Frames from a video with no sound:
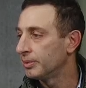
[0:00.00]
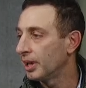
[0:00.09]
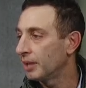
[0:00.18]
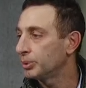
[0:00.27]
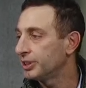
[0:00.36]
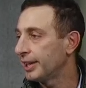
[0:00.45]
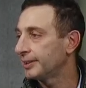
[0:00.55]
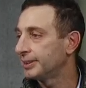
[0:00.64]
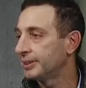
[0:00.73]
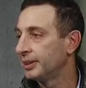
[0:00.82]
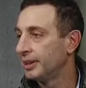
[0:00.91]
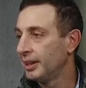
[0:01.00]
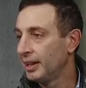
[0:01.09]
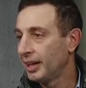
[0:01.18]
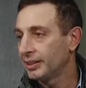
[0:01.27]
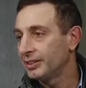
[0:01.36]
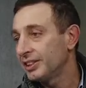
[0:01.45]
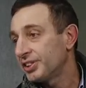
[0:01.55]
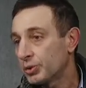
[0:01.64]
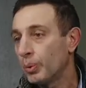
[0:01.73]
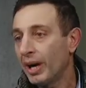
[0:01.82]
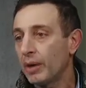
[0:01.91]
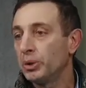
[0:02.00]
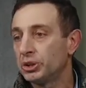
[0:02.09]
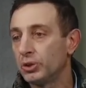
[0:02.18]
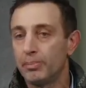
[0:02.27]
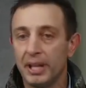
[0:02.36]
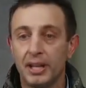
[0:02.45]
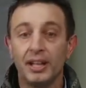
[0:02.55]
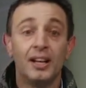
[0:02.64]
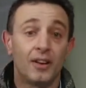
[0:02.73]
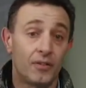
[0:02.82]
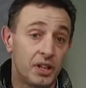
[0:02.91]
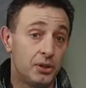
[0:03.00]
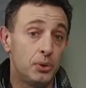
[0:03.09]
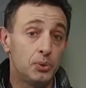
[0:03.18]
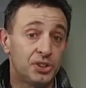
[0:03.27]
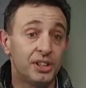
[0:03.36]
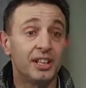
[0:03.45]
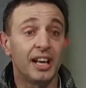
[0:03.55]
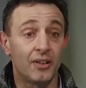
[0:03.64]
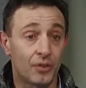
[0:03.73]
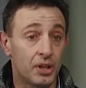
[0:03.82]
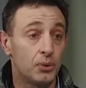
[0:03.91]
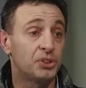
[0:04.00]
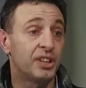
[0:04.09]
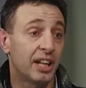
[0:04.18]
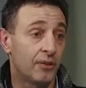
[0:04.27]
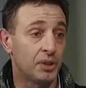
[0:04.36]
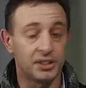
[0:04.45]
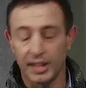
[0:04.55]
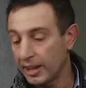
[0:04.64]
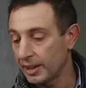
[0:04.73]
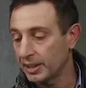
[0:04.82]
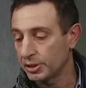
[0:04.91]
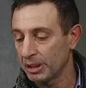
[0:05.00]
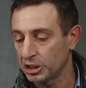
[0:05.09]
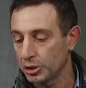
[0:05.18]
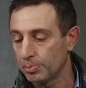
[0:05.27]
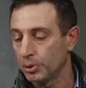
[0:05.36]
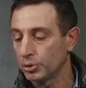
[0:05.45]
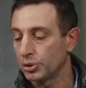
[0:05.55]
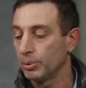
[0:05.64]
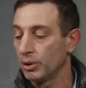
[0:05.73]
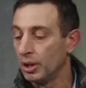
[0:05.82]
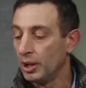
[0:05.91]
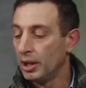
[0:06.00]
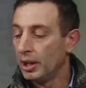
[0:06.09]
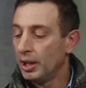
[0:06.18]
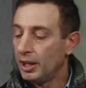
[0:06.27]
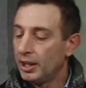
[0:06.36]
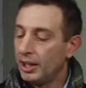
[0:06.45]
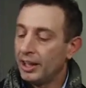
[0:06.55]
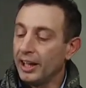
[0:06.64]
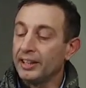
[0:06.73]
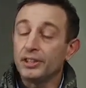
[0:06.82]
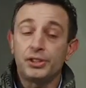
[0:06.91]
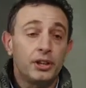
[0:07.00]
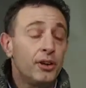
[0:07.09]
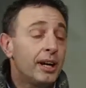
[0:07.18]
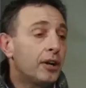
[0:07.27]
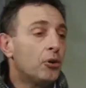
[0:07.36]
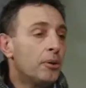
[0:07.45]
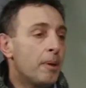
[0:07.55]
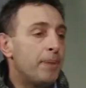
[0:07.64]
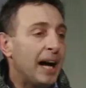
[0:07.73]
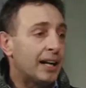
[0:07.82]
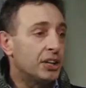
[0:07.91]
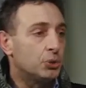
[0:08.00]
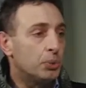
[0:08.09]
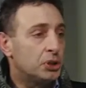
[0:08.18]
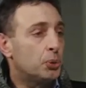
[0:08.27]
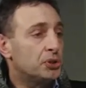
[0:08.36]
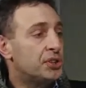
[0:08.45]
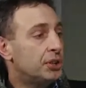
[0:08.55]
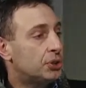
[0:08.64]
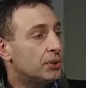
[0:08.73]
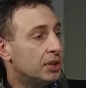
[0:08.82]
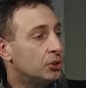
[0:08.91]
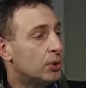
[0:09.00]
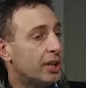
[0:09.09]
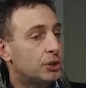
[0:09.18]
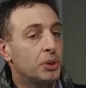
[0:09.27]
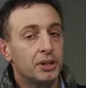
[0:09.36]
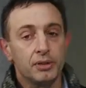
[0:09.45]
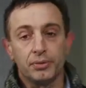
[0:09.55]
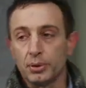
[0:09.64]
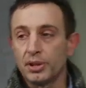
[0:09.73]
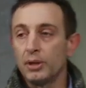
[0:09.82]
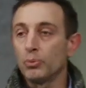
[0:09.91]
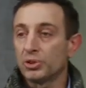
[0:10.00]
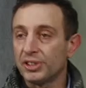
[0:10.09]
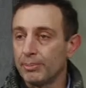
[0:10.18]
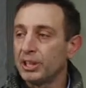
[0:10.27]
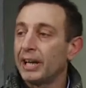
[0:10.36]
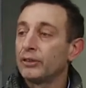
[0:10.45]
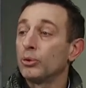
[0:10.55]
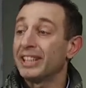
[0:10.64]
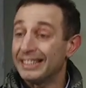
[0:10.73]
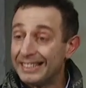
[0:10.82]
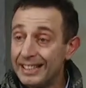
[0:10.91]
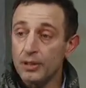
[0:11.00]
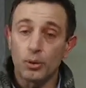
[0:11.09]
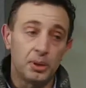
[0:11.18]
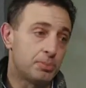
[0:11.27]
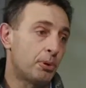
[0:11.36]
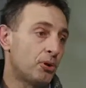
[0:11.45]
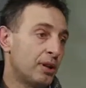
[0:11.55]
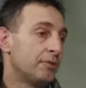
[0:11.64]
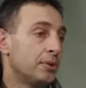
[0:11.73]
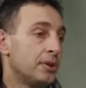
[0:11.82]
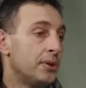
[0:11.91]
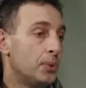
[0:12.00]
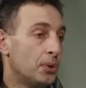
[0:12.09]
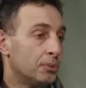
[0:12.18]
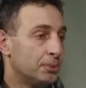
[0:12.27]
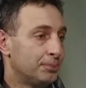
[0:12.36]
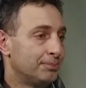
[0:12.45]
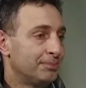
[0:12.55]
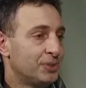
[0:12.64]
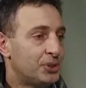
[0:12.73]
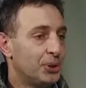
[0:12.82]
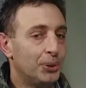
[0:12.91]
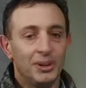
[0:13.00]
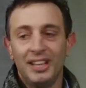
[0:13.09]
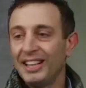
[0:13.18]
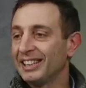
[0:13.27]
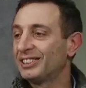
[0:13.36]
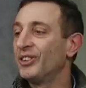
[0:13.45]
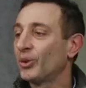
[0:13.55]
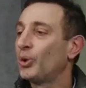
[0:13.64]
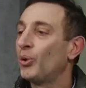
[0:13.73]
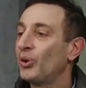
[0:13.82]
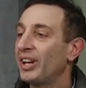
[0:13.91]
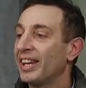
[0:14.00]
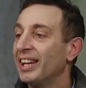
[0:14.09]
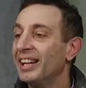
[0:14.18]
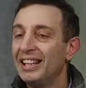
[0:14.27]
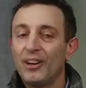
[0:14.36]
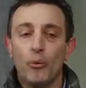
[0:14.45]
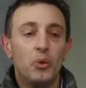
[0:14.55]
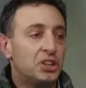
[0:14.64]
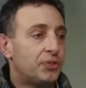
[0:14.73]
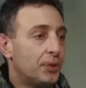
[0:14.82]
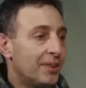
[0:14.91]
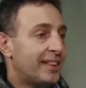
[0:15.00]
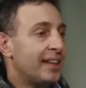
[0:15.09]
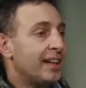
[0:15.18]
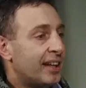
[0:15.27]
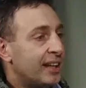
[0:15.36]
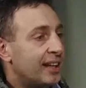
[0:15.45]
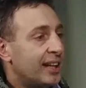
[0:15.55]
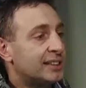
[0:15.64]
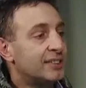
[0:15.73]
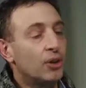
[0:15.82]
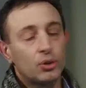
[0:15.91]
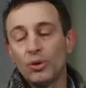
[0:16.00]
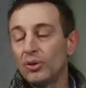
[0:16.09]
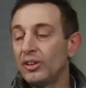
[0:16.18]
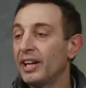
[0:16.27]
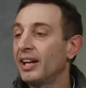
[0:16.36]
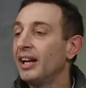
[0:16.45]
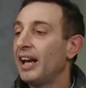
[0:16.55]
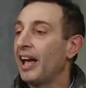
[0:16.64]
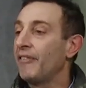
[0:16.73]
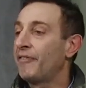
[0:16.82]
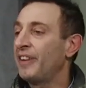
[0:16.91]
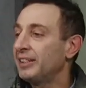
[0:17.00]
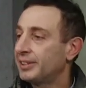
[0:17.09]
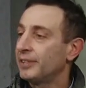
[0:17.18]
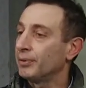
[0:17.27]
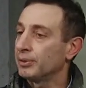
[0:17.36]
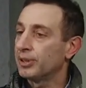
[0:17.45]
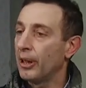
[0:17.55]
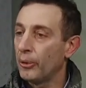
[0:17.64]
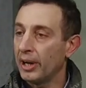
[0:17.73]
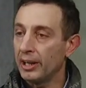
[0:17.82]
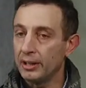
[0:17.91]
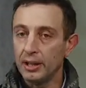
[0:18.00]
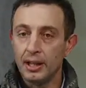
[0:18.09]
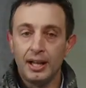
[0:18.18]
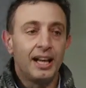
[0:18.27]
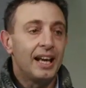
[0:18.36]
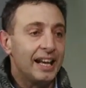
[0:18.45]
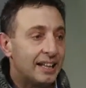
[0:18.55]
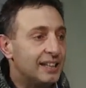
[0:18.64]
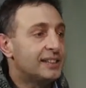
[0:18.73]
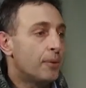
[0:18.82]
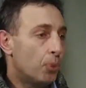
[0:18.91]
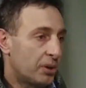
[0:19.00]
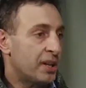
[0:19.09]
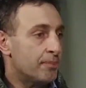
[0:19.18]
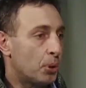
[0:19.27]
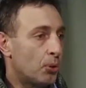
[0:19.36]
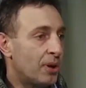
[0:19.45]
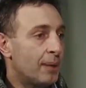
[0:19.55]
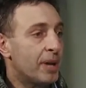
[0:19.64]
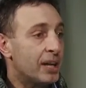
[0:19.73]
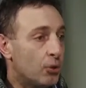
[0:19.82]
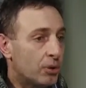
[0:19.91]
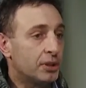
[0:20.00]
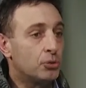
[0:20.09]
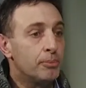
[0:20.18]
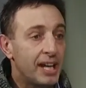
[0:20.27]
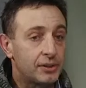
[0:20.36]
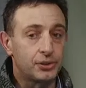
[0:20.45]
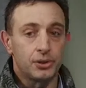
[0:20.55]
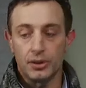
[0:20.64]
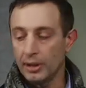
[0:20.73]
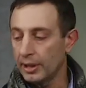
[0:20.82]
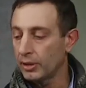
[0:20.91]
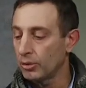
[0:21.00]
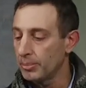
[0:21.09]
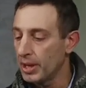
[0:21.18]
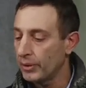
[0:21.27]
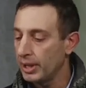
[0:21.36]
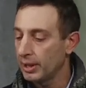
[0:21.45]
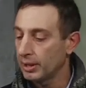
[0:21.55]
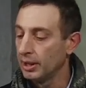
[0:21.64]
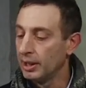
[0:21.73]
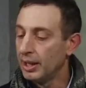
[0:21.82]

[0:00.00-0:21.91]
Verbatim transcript: I would add. And this is why we should be reducing and reusing and recycling as much as possible. The Circular Economy Package, which was issued in July 2014, was subtitled the Zero Waste Programme for Europe. So it's not only wishful thinking, it's not only a fanciful slogan, it is a working program in order to make circular economy real.